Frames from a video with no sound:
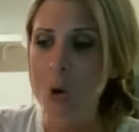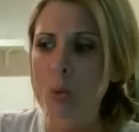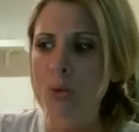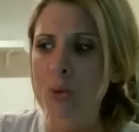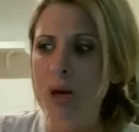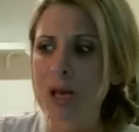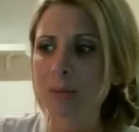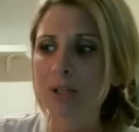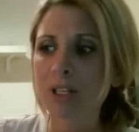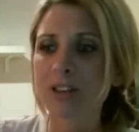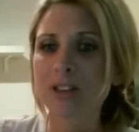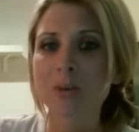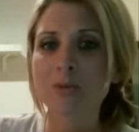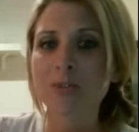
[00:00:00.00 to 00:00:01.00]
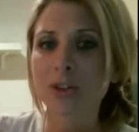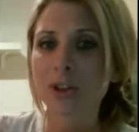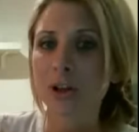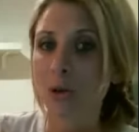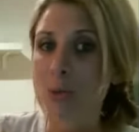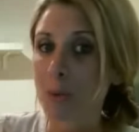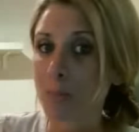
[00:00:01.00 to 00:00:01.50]
when we're able to get them
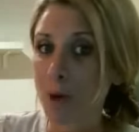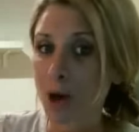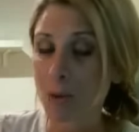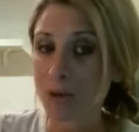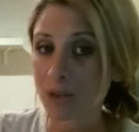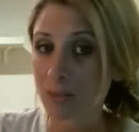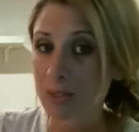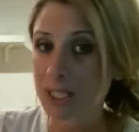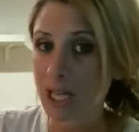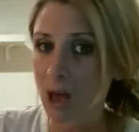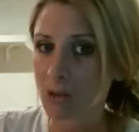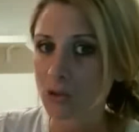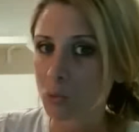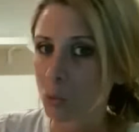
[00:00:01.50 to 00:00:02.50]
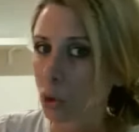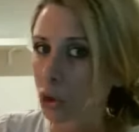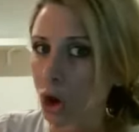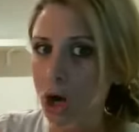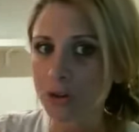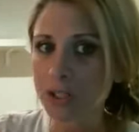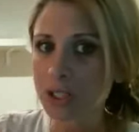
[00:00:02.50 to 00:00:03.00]
feeling a little bit better about themselves,
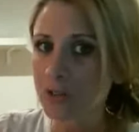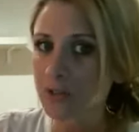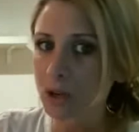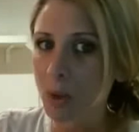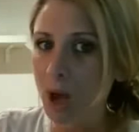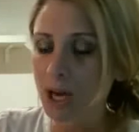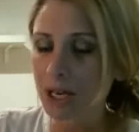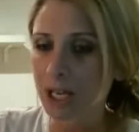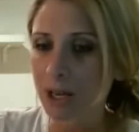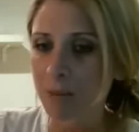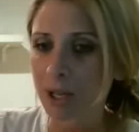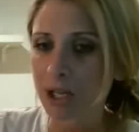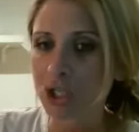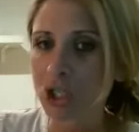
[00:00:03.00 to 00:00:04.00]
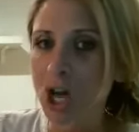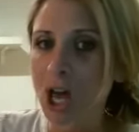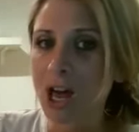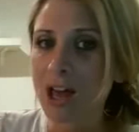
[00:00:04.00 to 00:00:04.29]
regardless of their body image,